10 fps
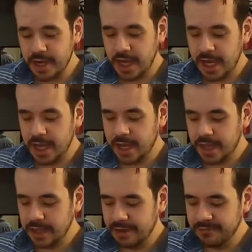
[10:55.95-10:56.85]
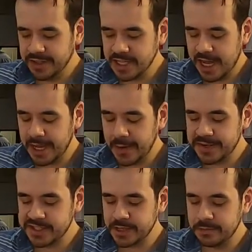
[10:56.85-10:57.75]
Uh, lovely taco
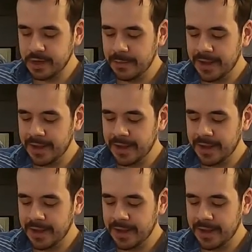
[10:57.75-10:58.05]
with some uh,